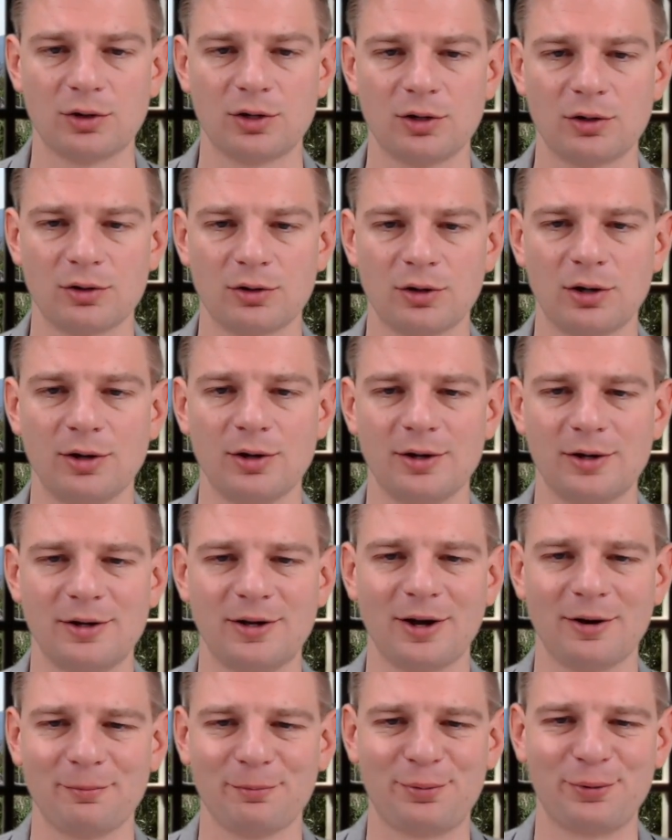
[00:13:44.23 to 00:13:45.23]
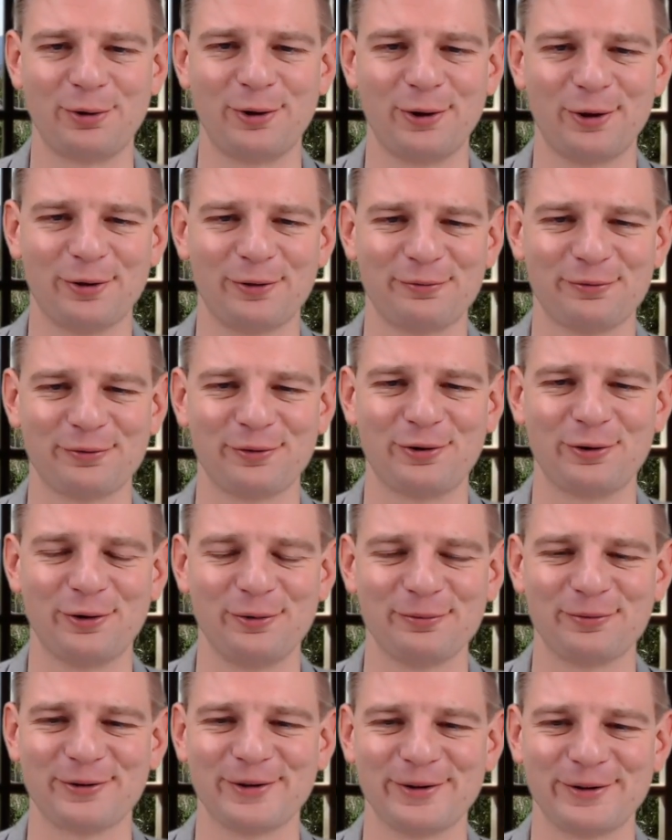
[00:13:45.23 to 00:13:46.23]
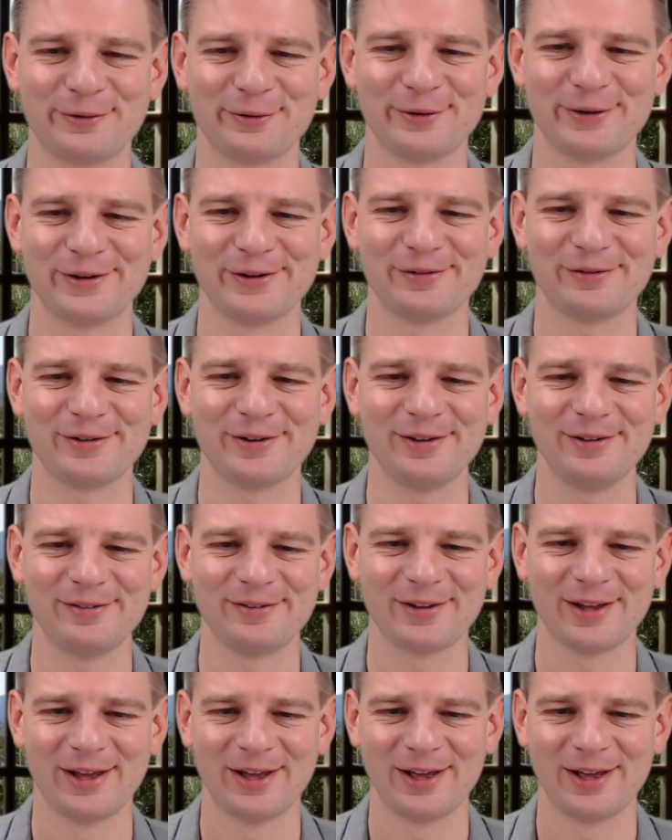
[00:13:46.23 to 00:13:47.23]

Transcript: here are a number of terms and conditions.